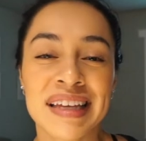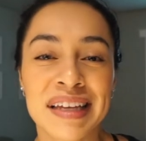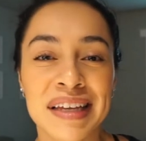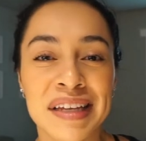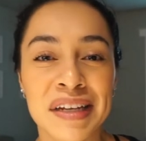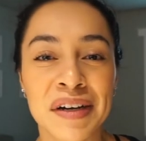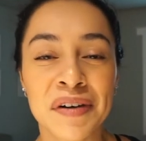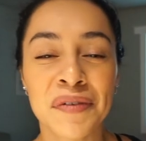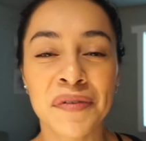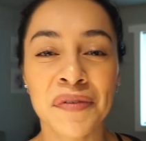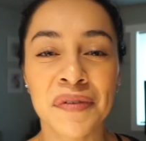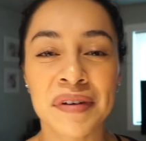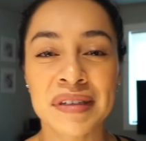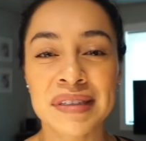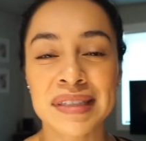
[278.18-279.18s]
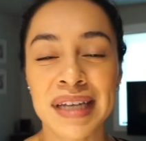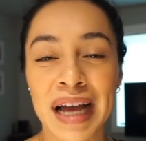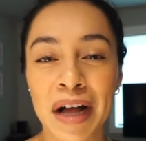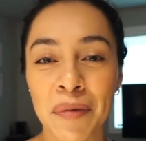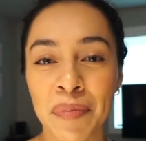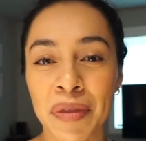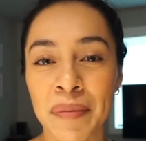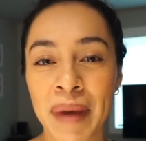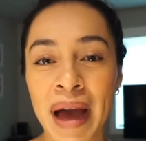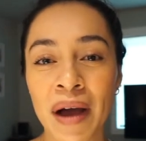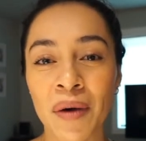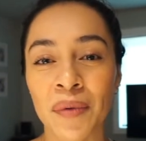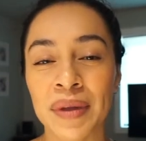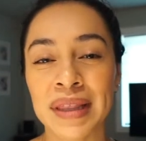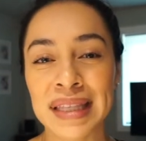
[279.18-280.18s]
to help them
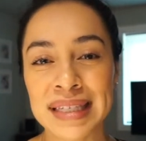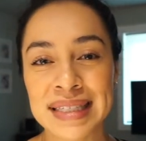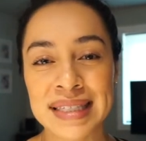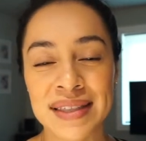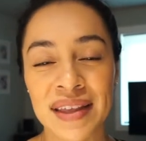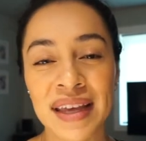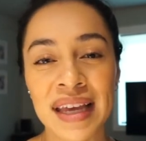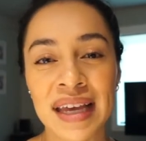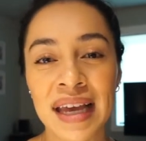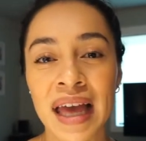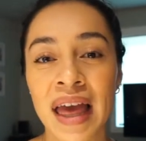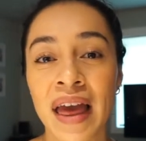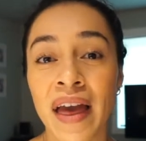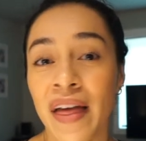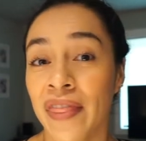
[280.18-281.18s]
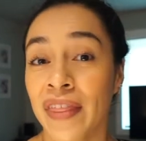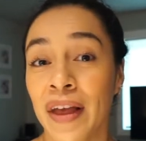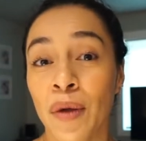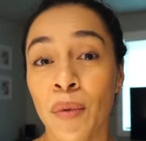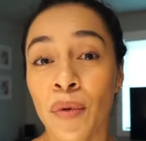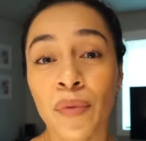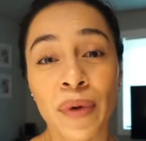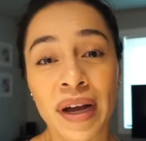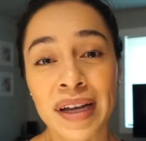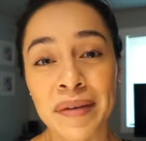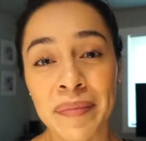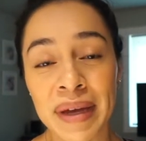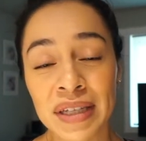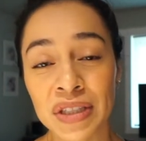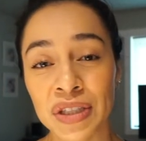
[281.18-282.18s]
out with this thing. They will
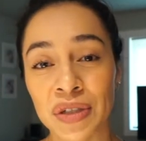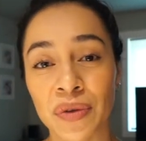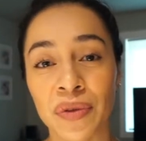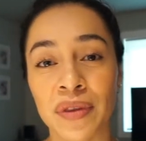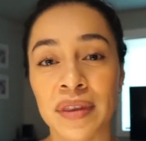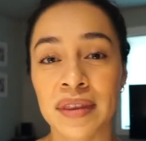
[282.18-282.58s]
recommend you.